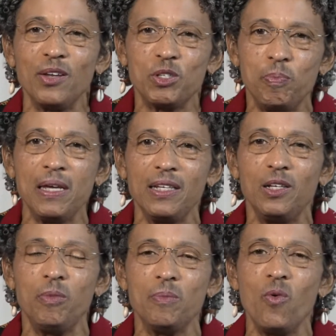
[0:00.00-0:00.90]
I'll speak a
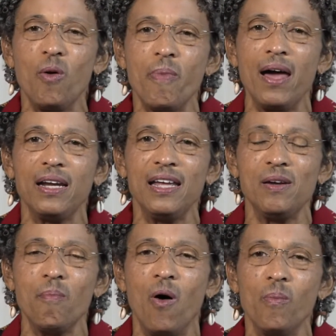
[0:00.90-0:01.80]
little bit more about it
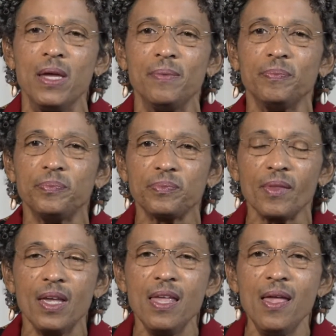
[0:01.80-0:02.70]
in a moment.
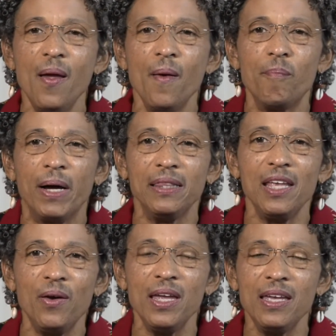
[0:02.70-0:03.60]
But
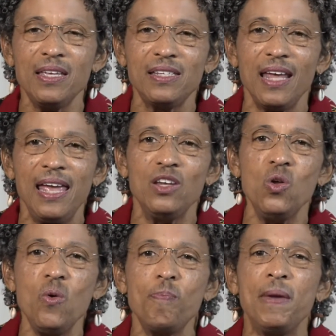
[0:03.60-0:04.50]
there is a
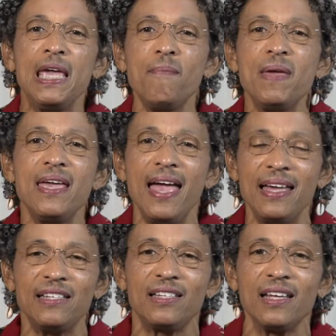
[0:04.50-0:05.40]
new
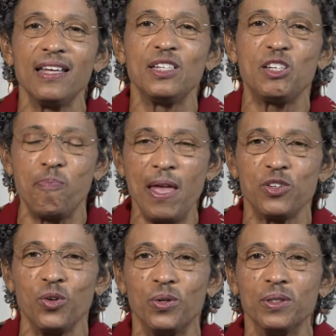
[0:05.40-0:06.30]
PBS
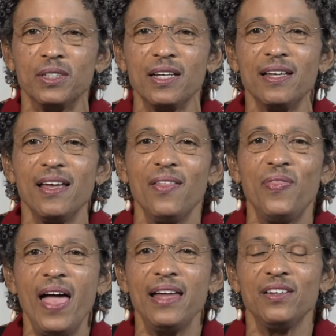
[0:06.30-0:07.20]
special
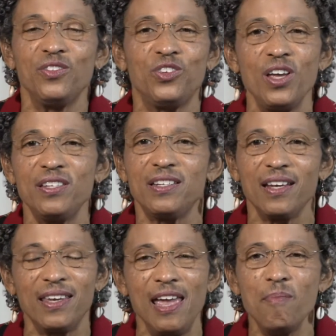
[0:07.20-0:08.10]
that
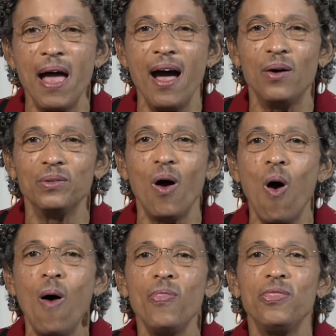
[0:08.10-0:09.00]
just came out
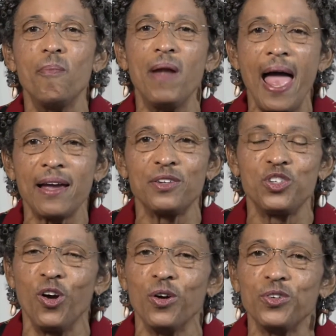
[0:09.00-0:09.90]
on the Black
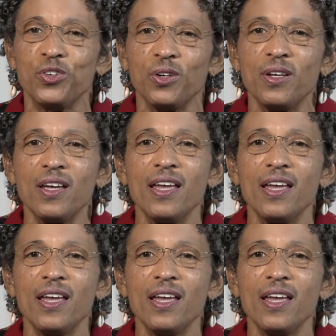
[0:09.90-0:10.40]
church.